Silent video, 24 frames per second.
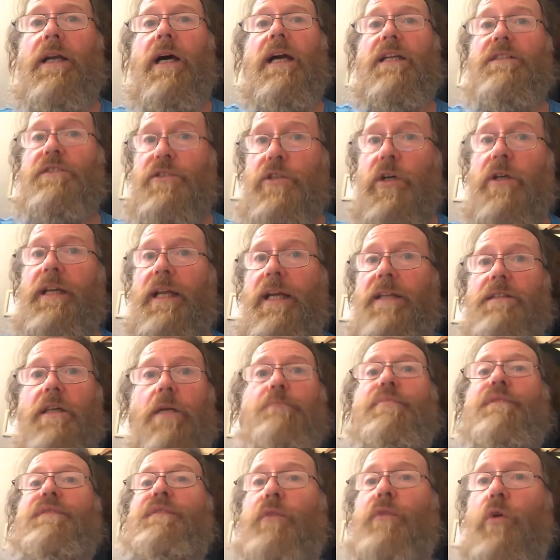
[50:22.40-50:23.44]
I had done it
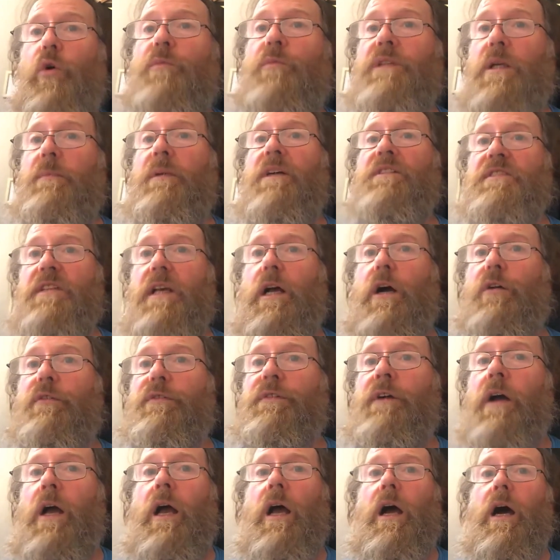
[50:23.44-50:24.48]
and performed it myself,
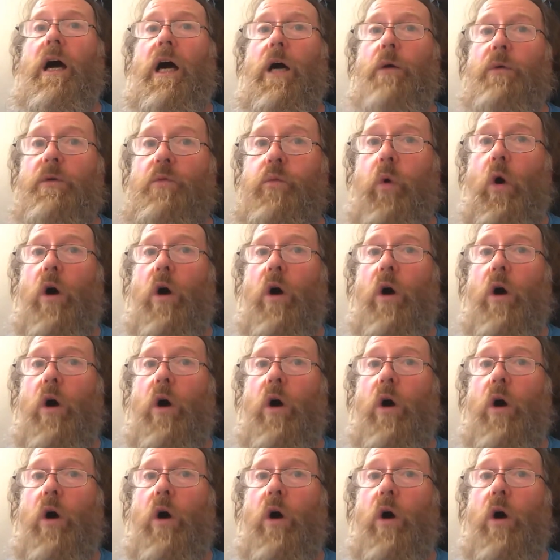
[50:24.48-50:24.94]
I would